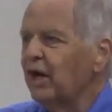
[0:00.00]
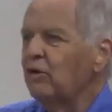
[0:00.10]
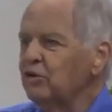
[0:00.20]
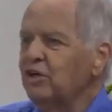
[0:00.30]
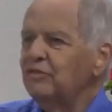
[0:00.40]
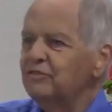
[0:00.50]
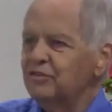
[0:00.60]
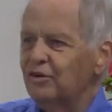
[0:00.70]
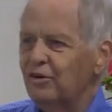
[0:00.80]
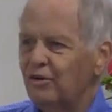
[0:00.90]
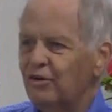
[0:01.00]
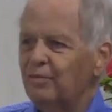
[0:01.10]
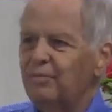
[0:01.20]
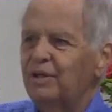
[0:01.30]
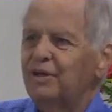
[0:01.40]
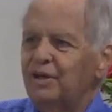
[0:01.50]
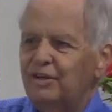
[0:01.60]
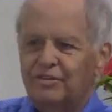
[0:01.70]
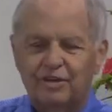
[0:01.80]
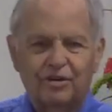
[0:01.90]
out gifts in her and
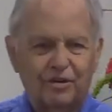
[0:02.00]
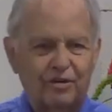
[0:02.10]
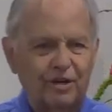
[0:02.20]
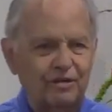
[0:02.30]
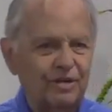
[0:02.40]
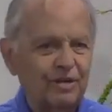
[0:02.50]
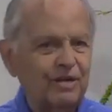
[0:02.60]
abilities in her and